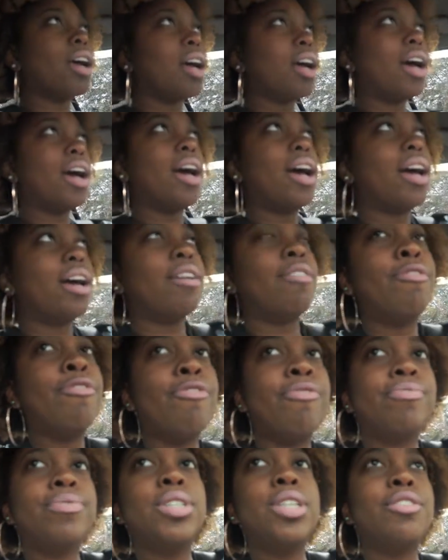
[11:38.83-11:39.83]
I had
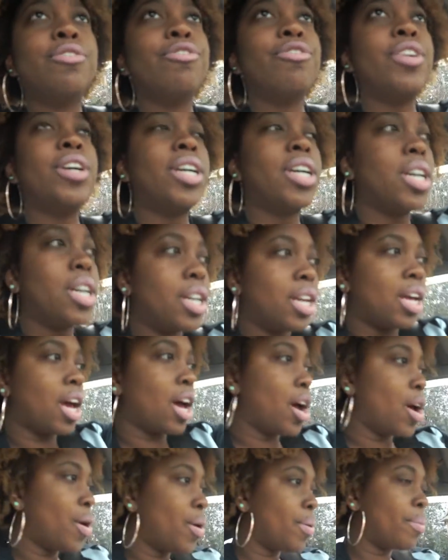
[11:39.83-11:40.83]
to freaking
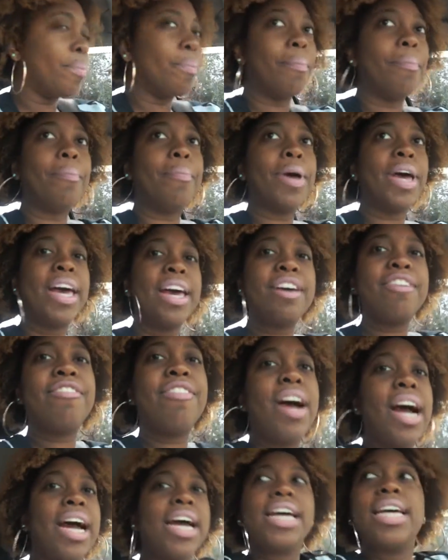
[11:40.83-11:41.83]
help Bae
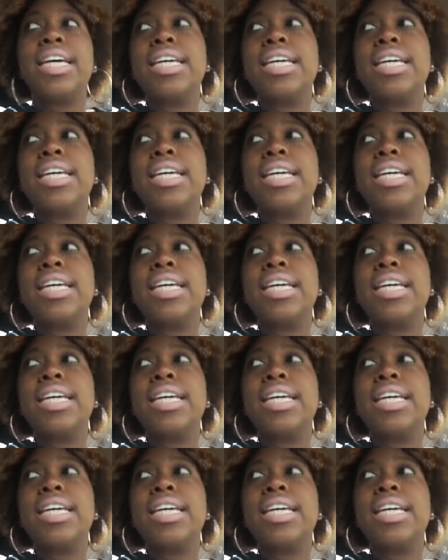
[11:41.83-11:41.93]
find